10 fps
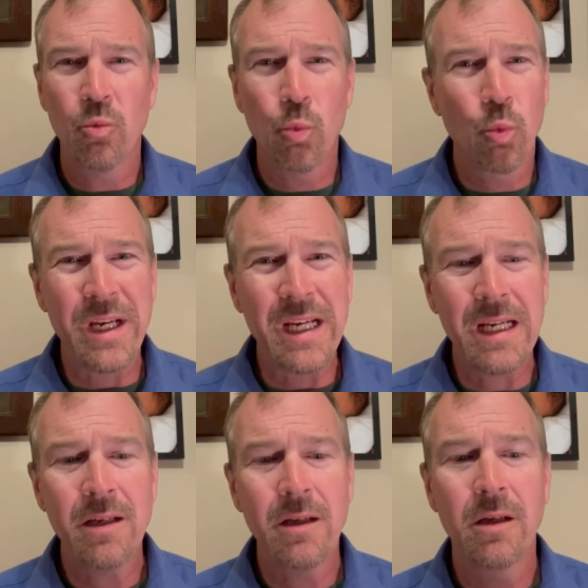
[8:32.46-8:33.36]

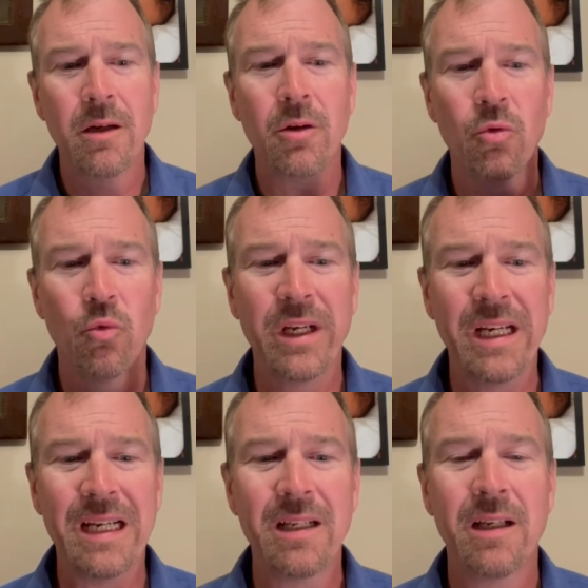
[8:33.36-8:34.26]
Read,
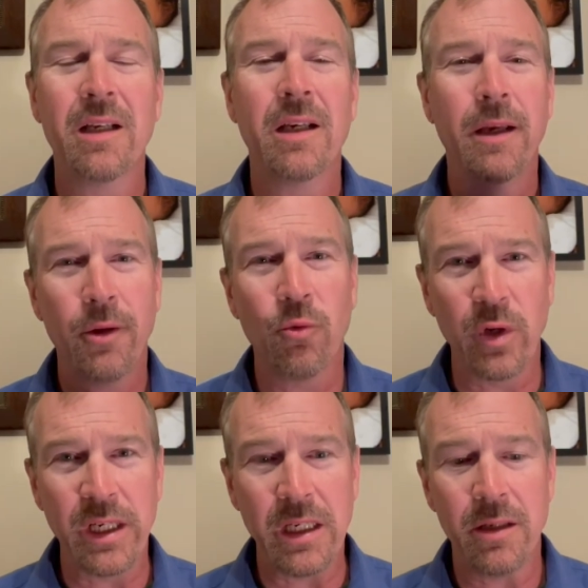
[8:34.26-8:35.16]
read, and
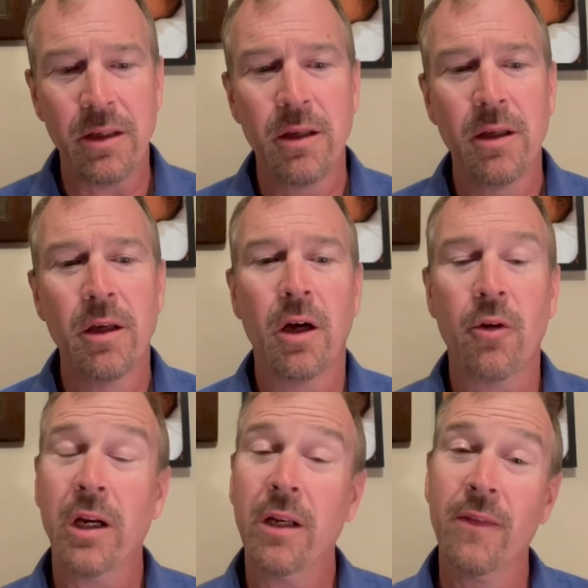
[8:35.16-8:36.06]
read. All
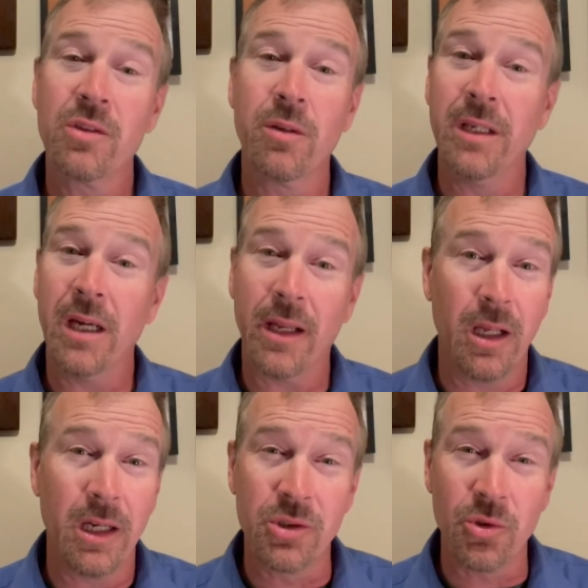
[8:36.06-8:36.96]
right. And this could be
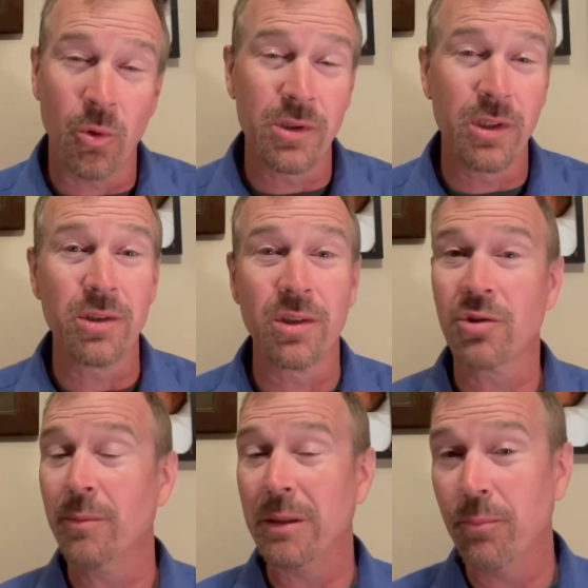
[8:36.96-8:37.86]
online sources. This
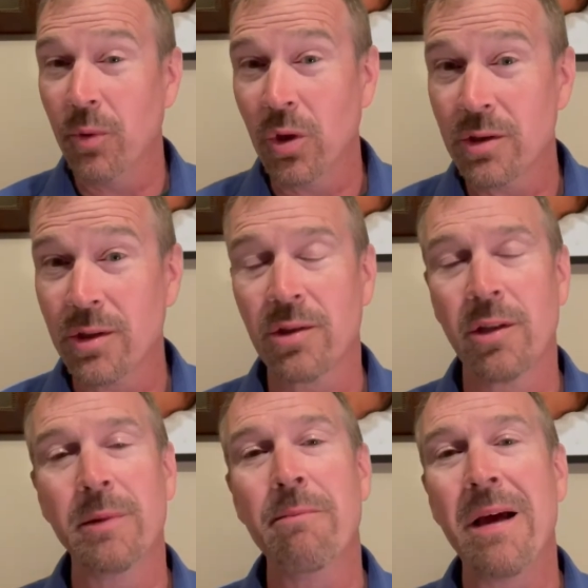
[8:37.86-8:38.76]
could be books. This could
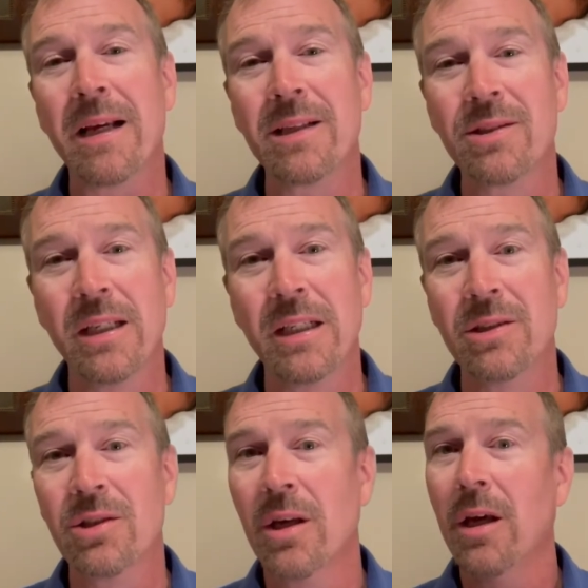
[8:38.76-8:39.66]
be
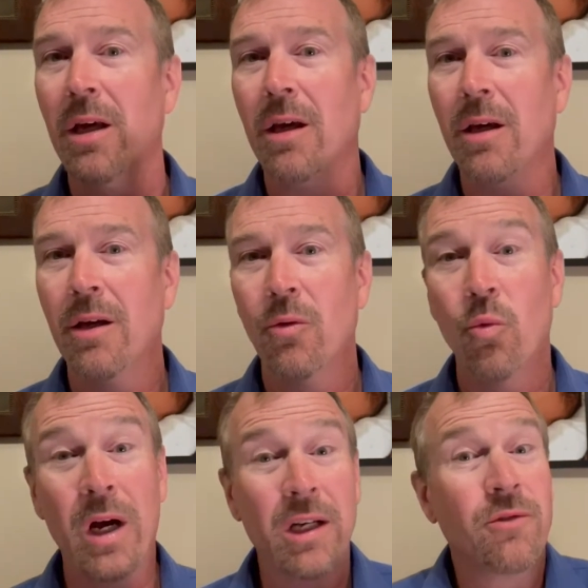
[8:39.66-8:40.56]
magazines.
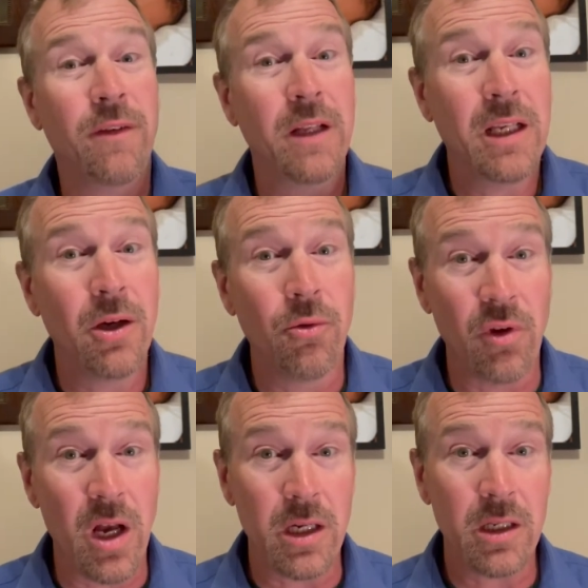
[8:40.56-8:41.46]
Watch videos
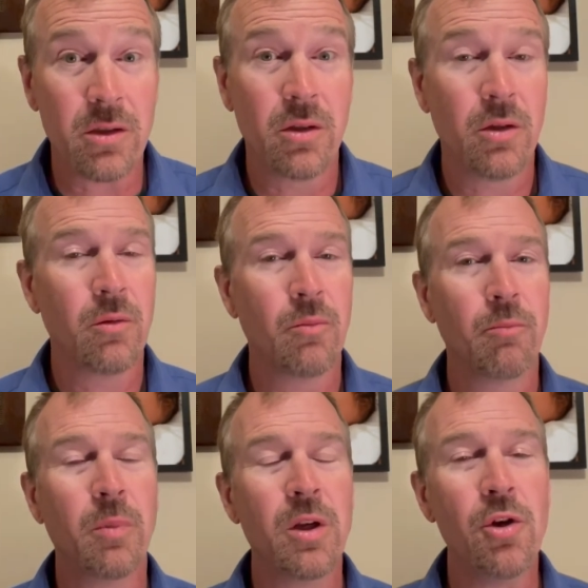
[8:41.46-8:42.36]
on it,
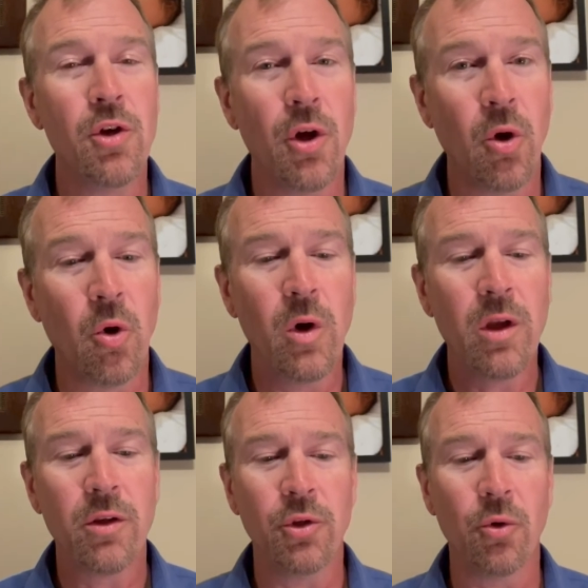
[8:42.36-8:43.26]
but know
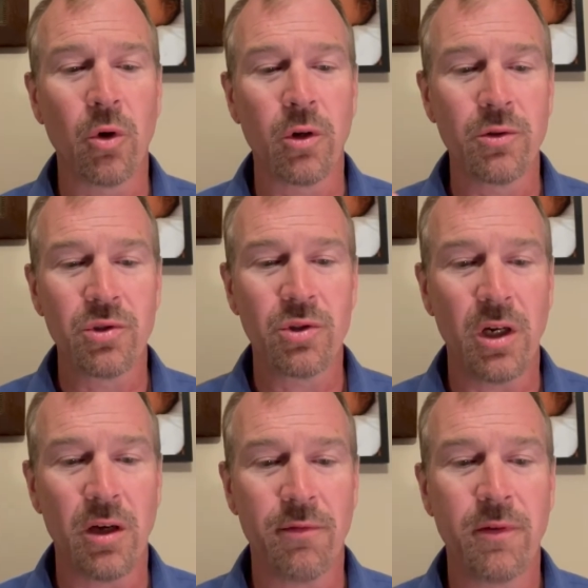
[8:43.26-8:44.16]
your
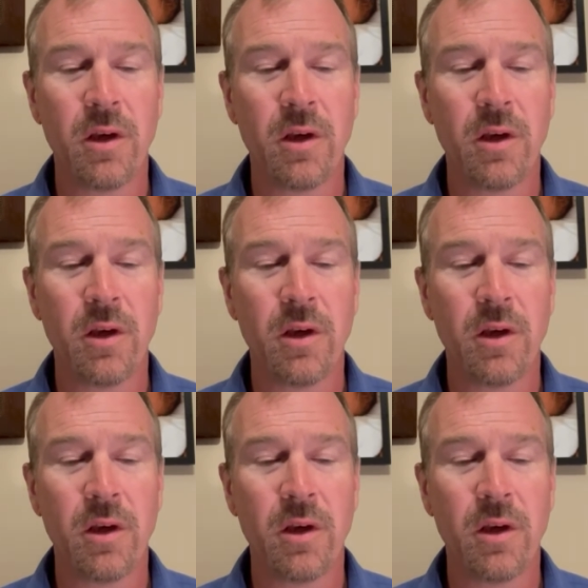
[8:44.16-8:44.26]
stuff.